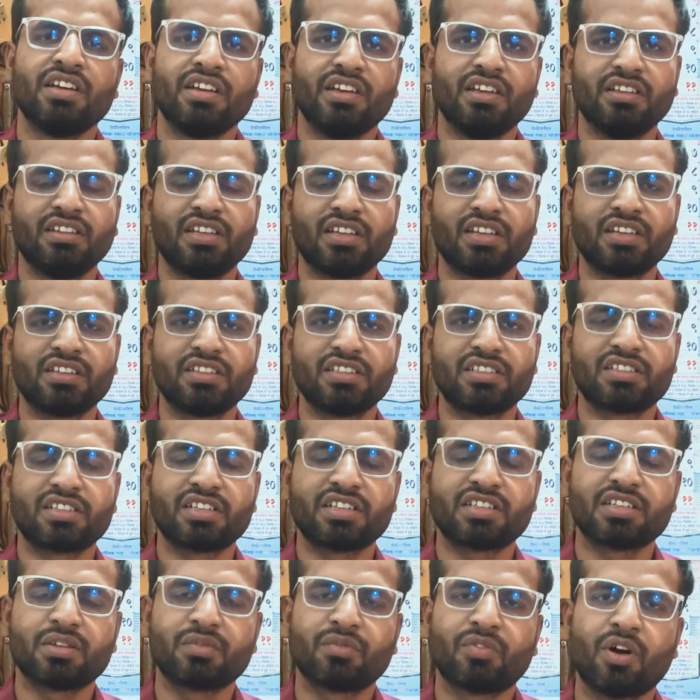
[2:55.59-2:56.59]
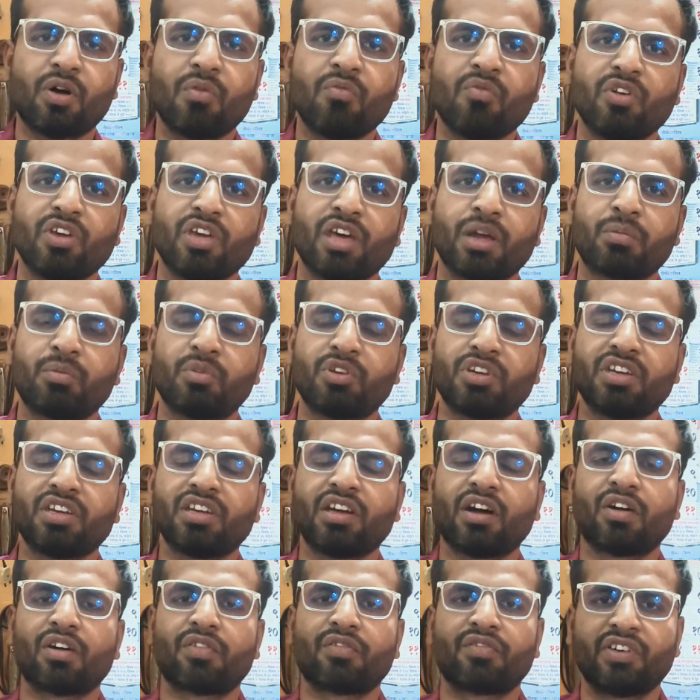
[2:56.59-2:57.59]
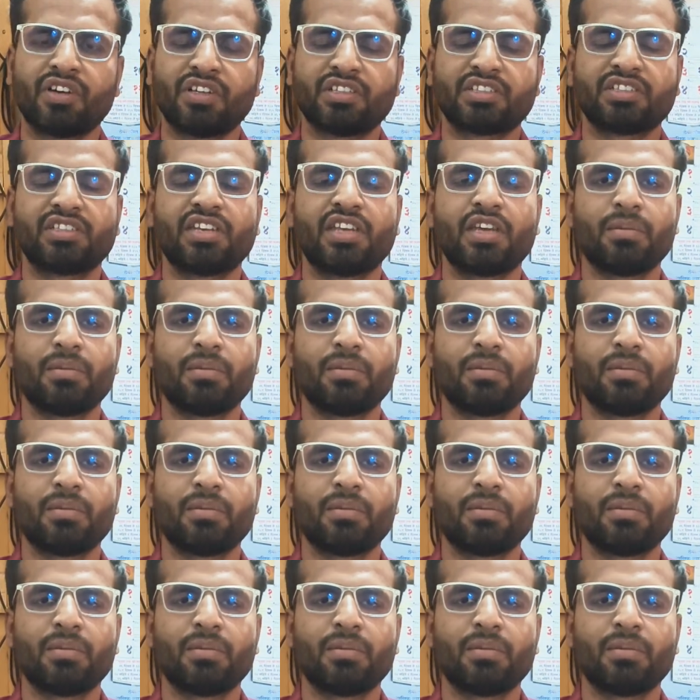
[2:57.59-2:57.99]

In the registration form, we are putting our first